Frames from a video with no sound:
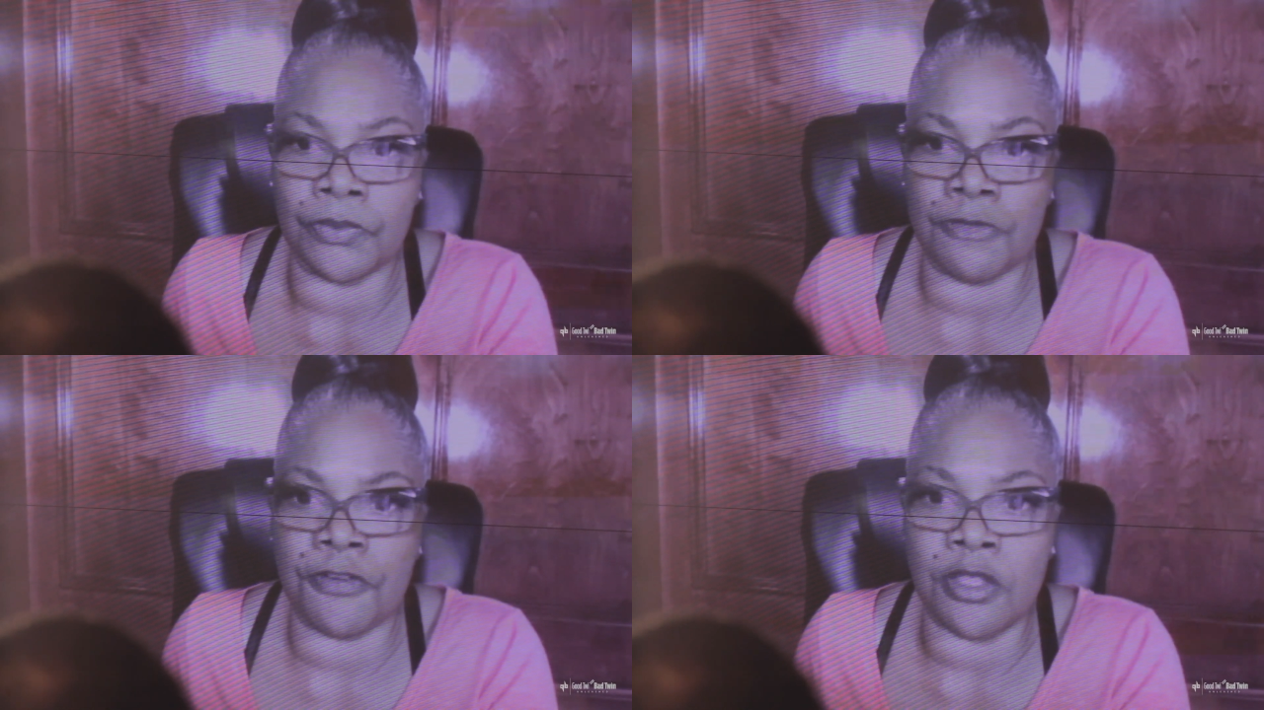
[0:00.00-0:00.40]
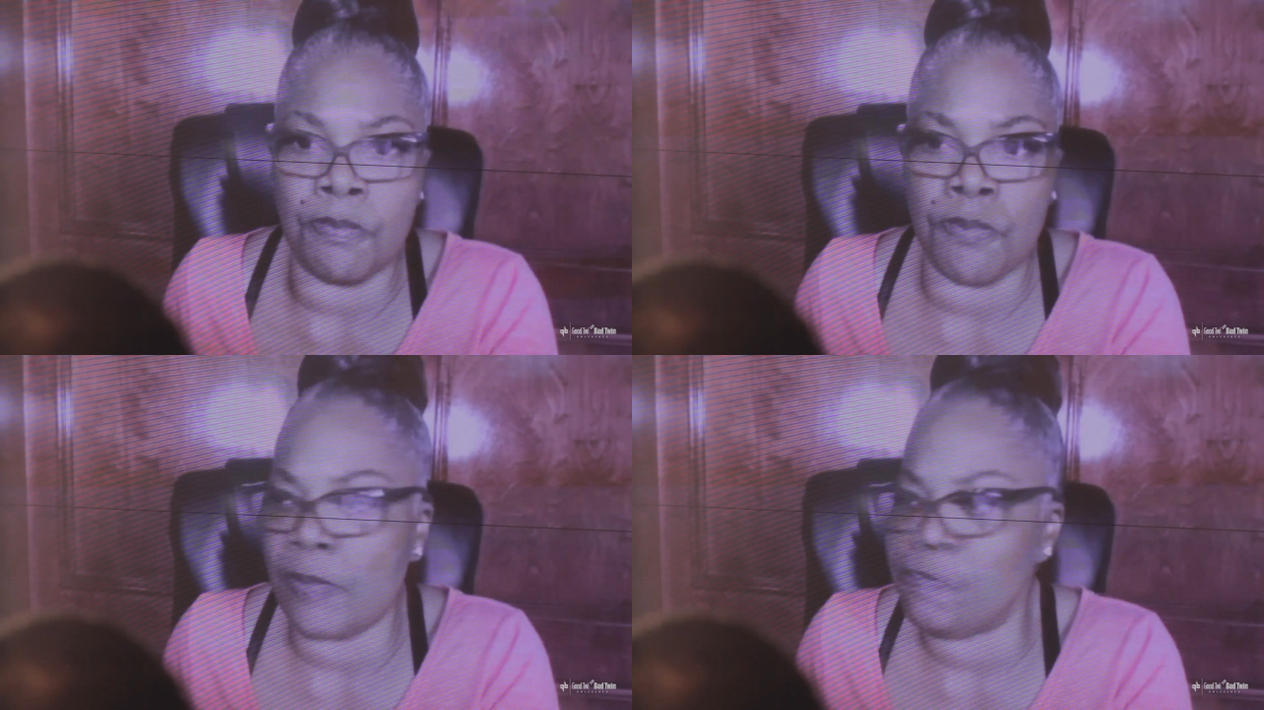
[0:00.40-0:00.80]
for the
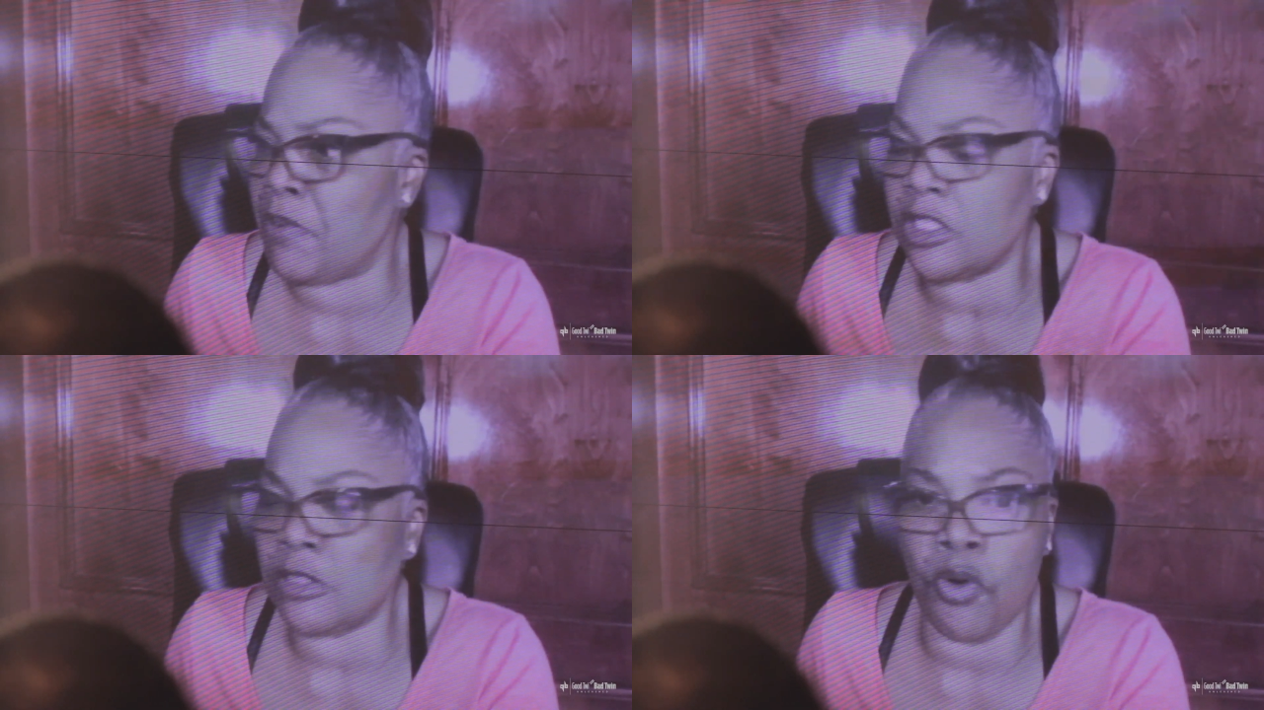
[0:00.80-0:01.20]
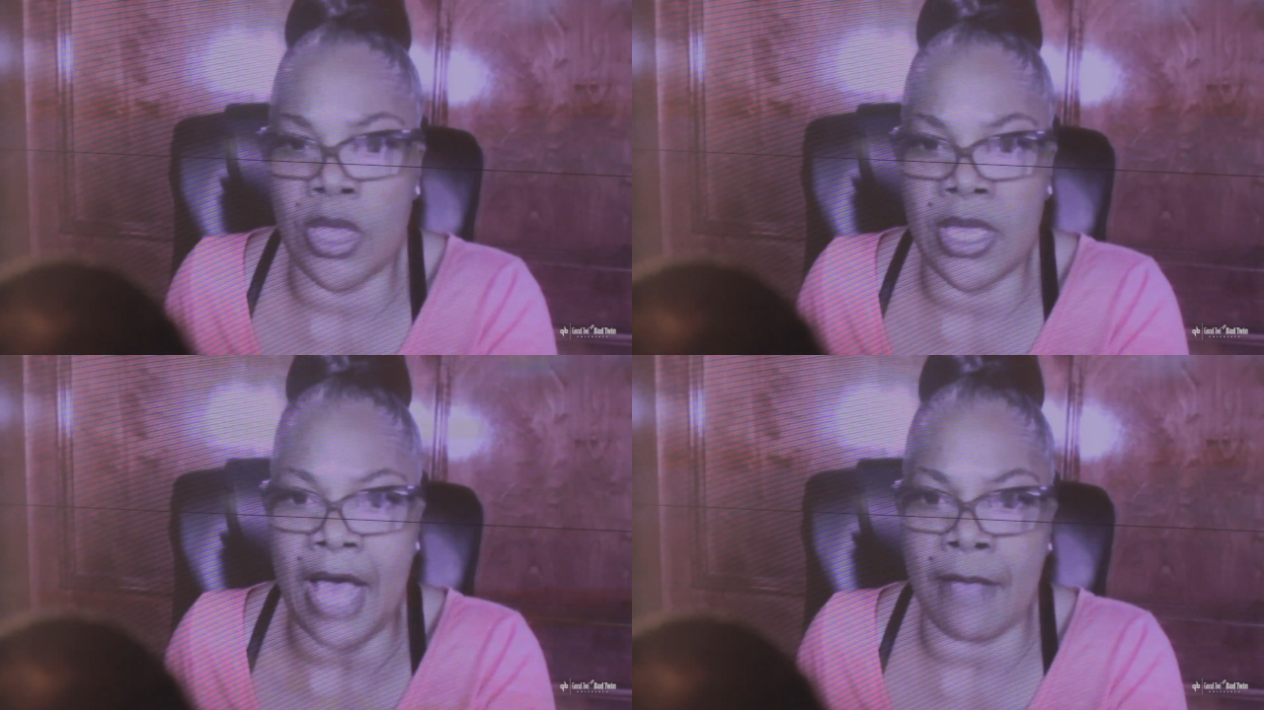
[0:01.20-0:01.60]
bus
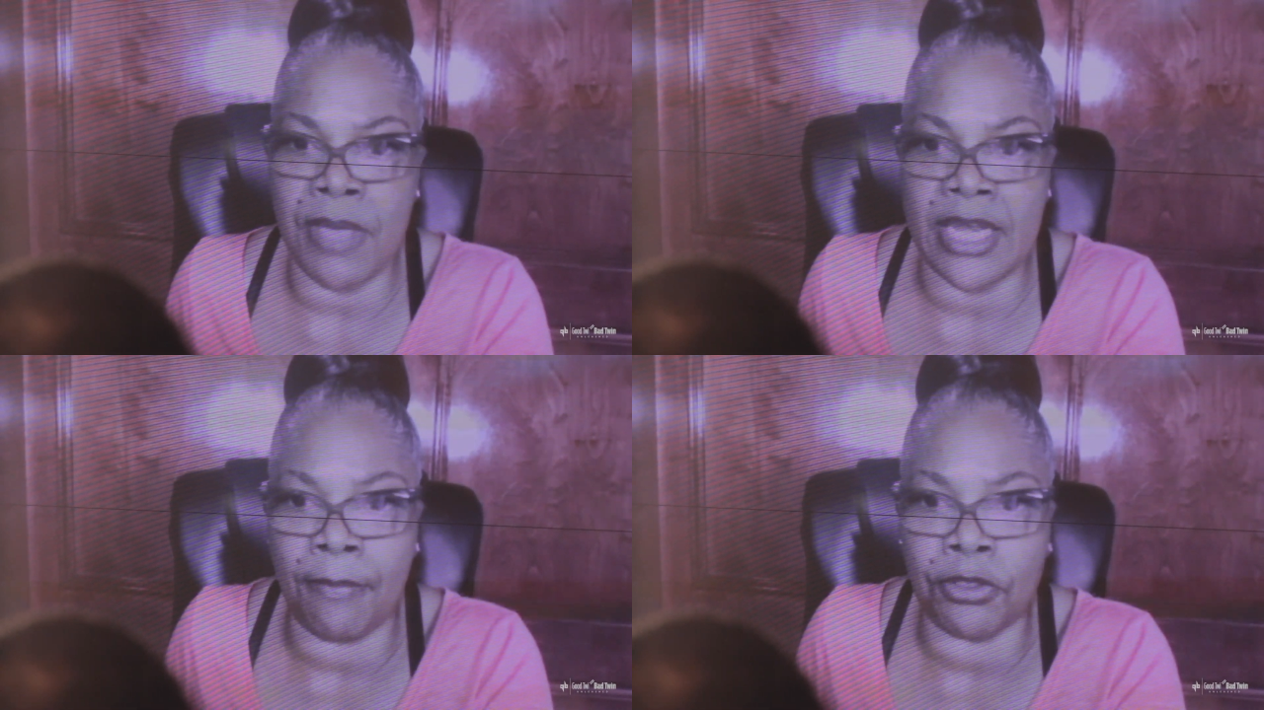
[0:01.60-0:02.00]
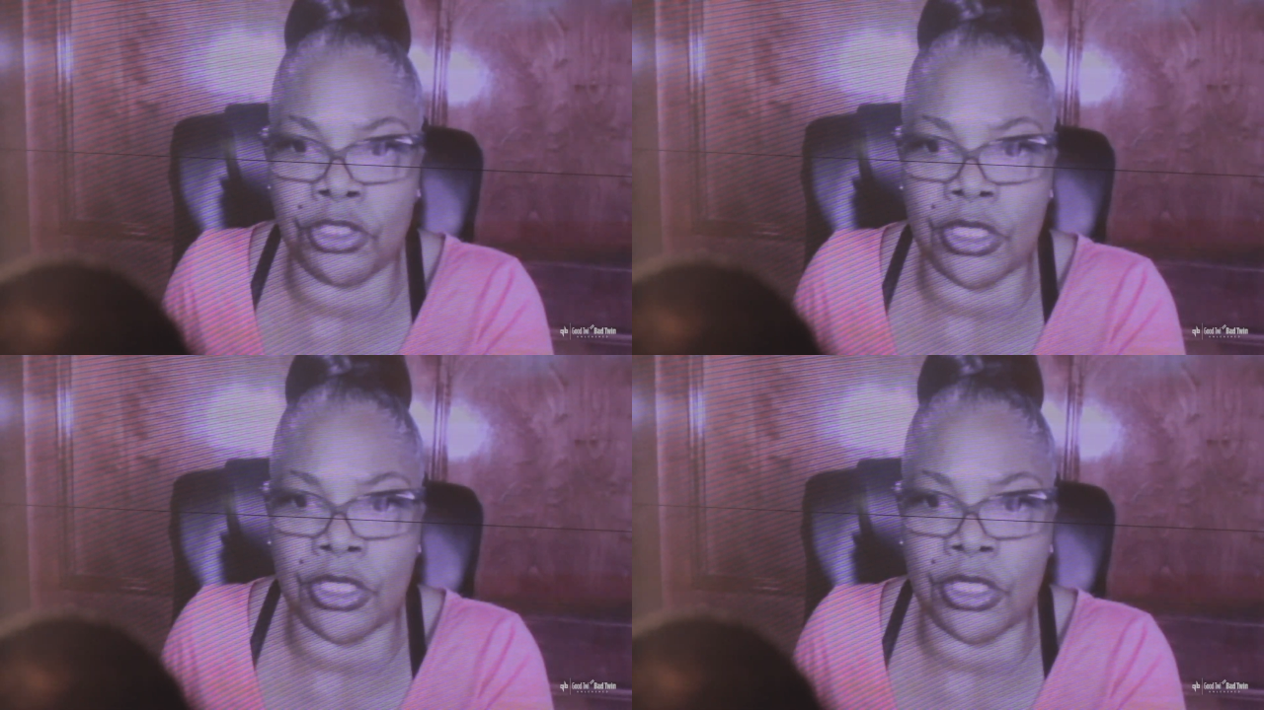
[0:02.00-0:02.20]
boycott being able to